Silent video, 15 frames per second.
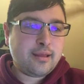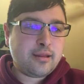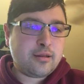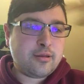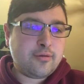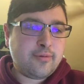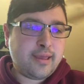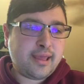
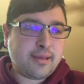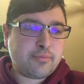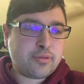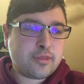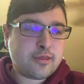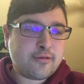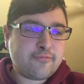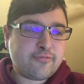New
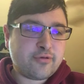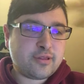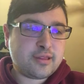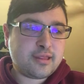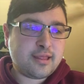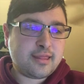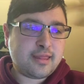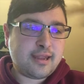Hampshire
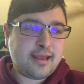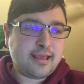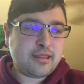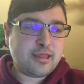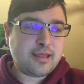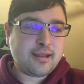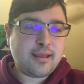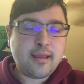First in the
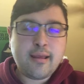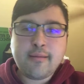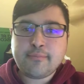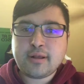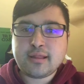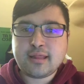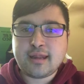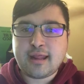Nation
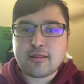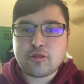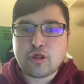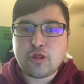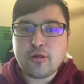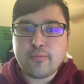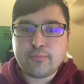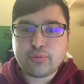
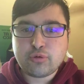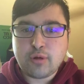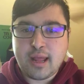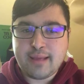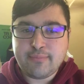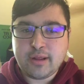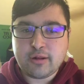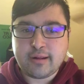presidential
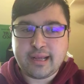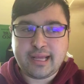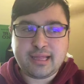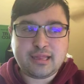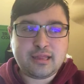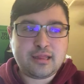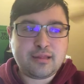primaries.